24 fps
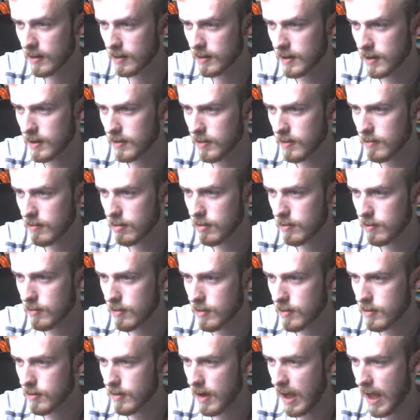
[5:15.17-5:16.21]
let's go
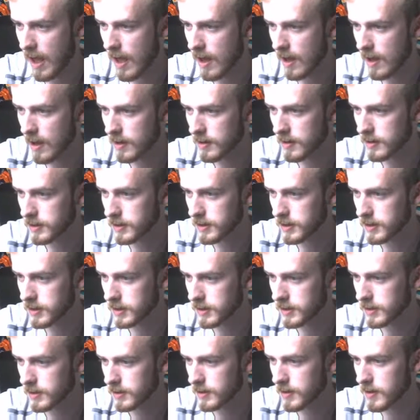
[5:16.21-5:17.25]
through and
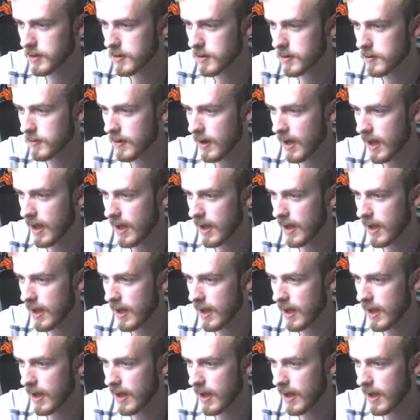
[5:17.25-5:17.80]
just go